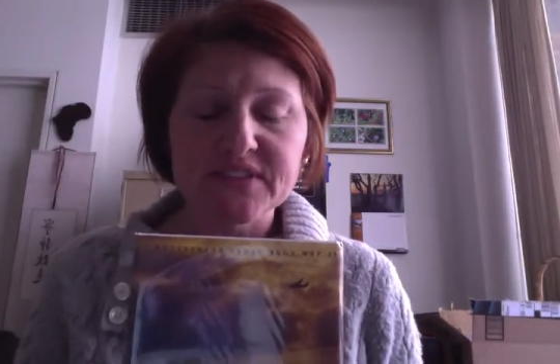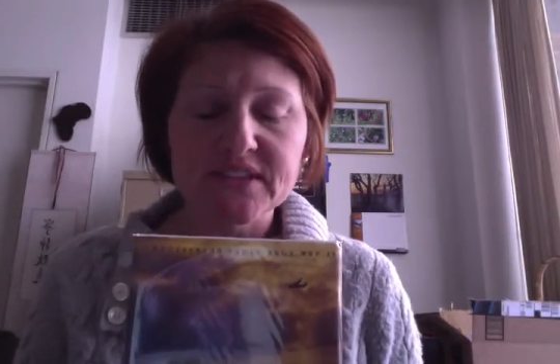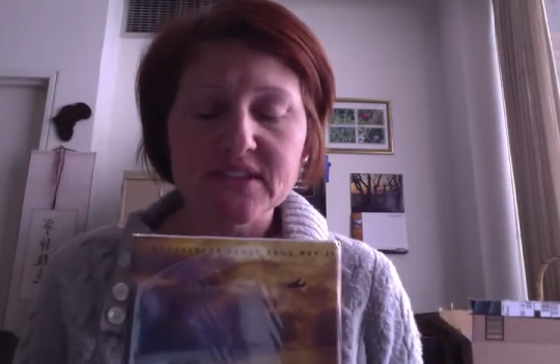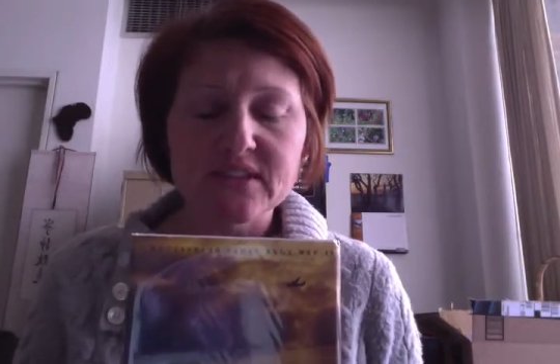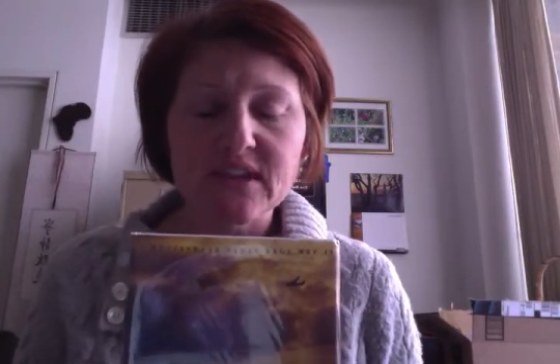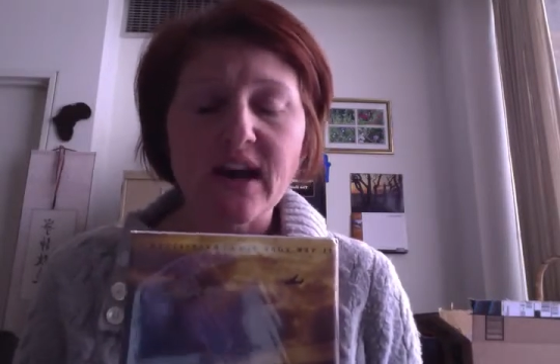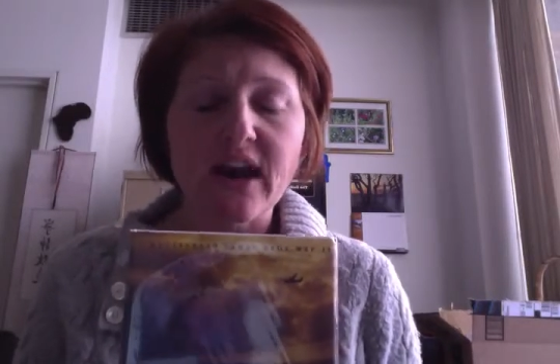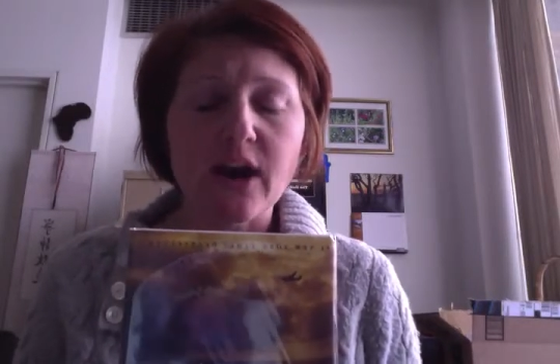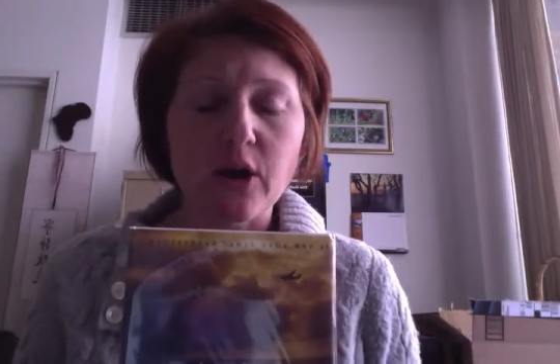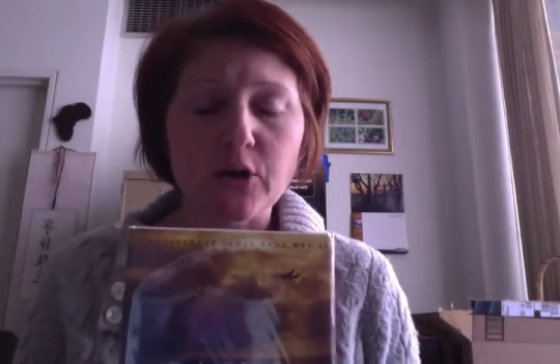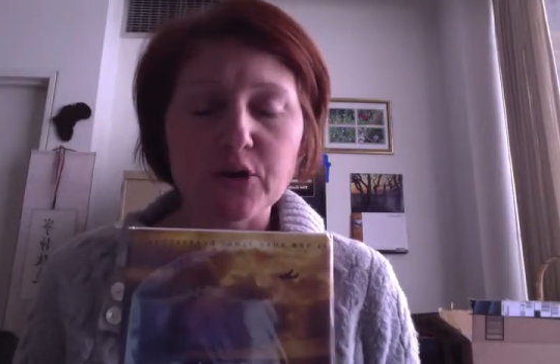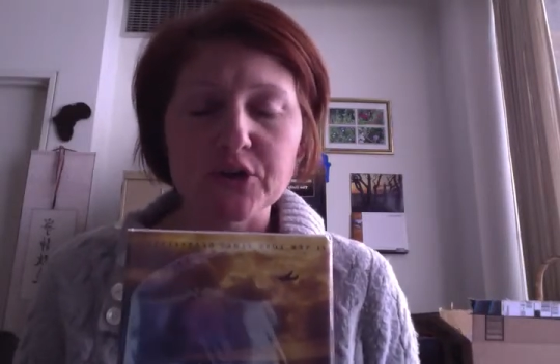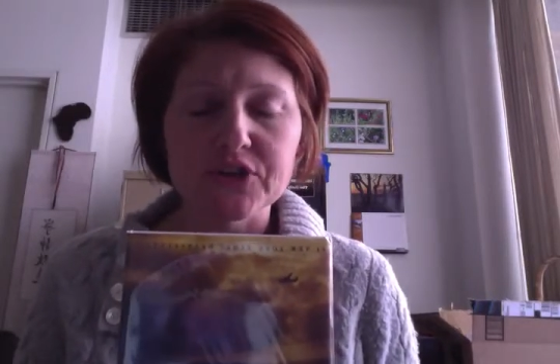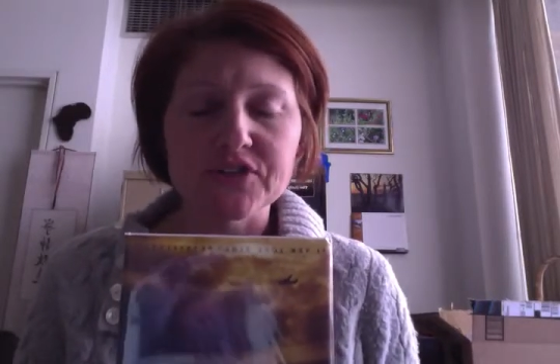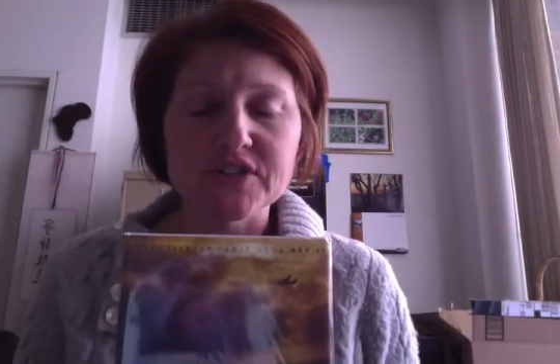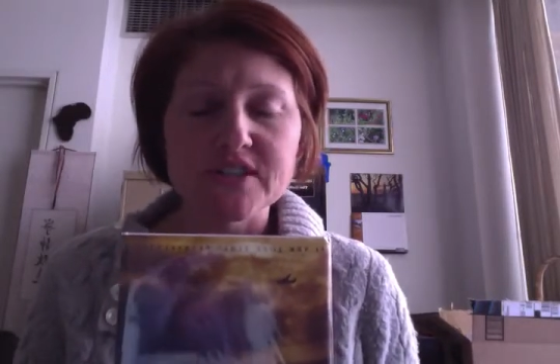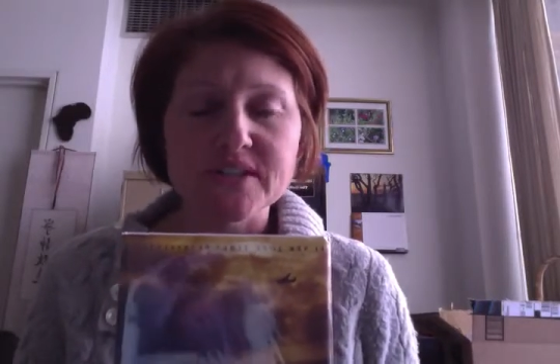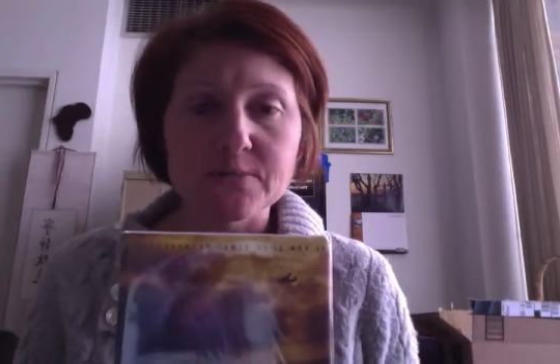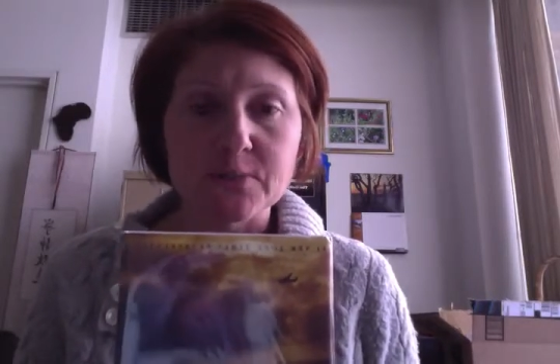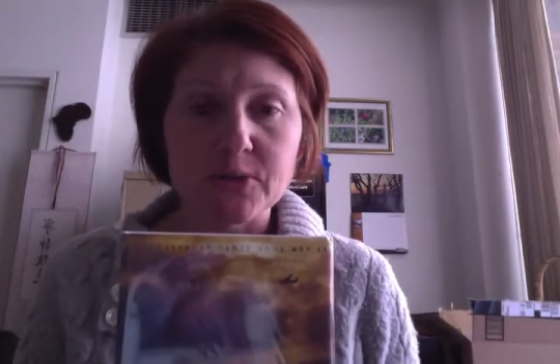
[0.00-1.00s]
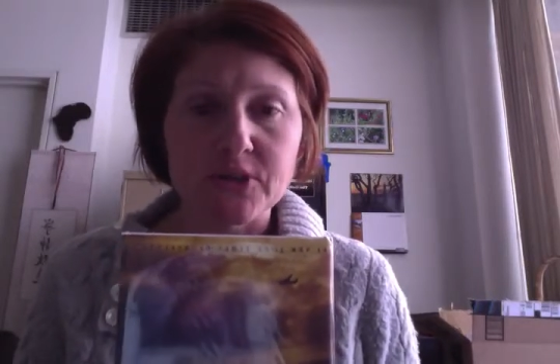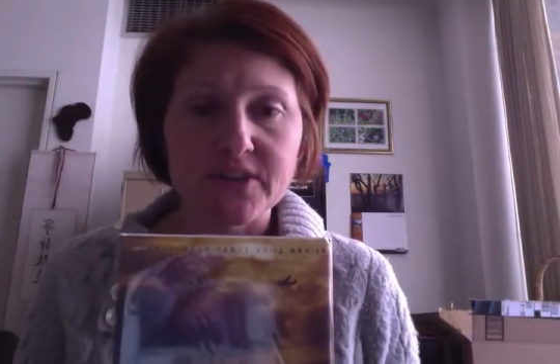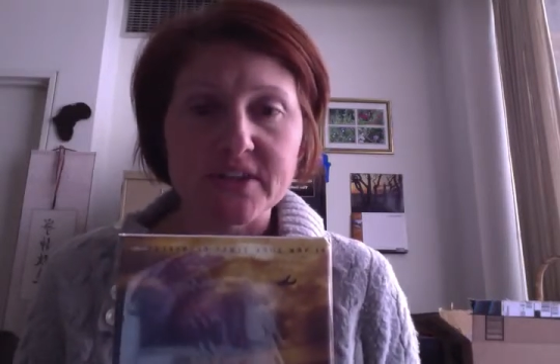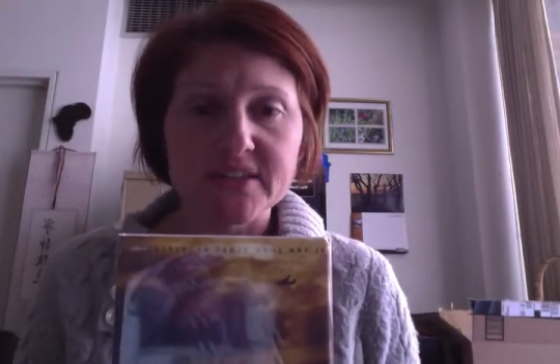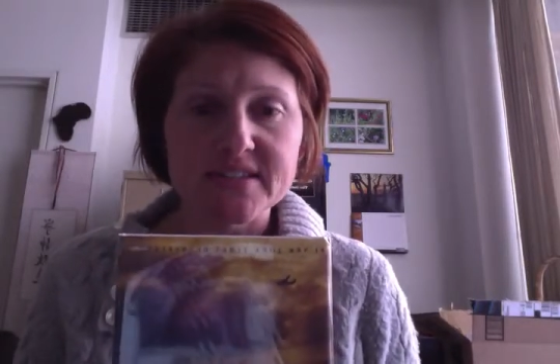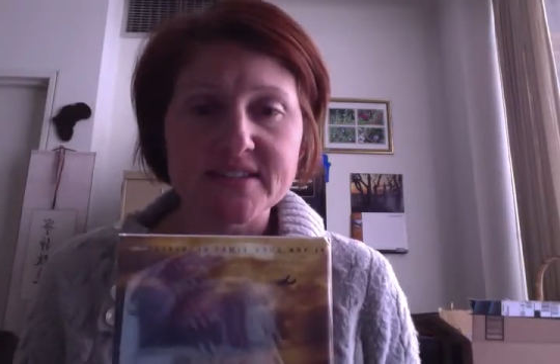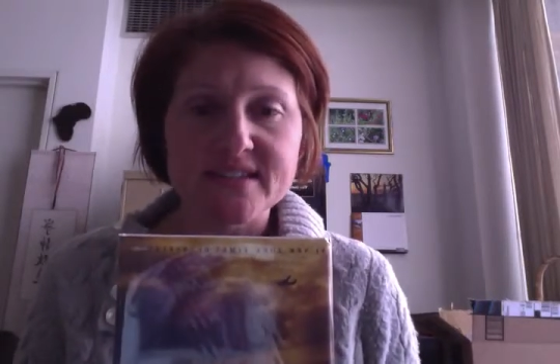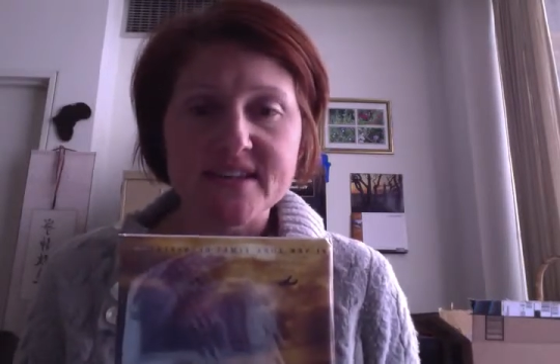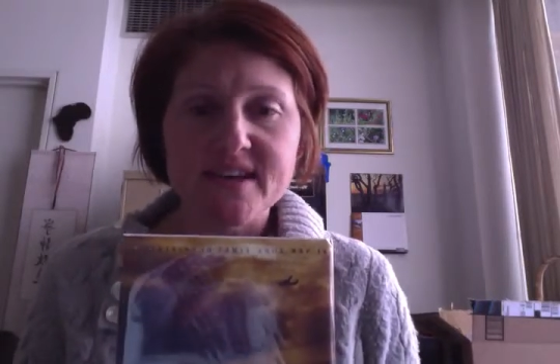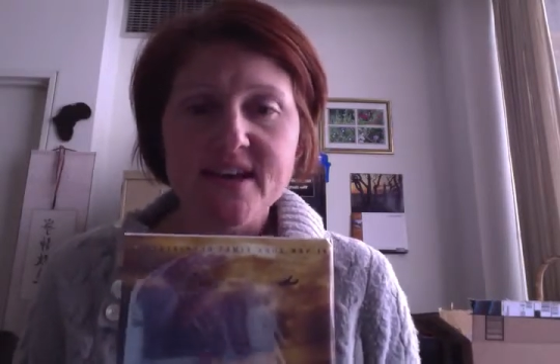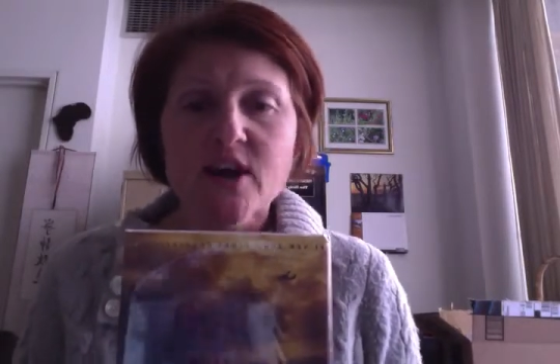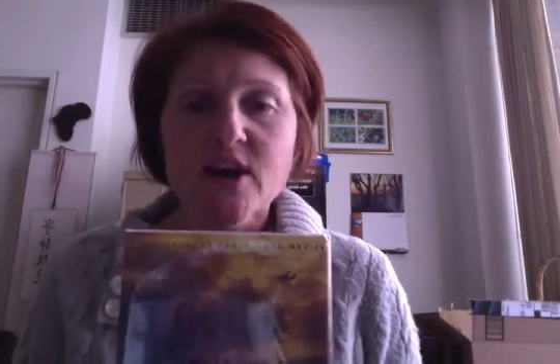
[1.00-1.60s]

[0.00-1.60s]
it, how good this book is.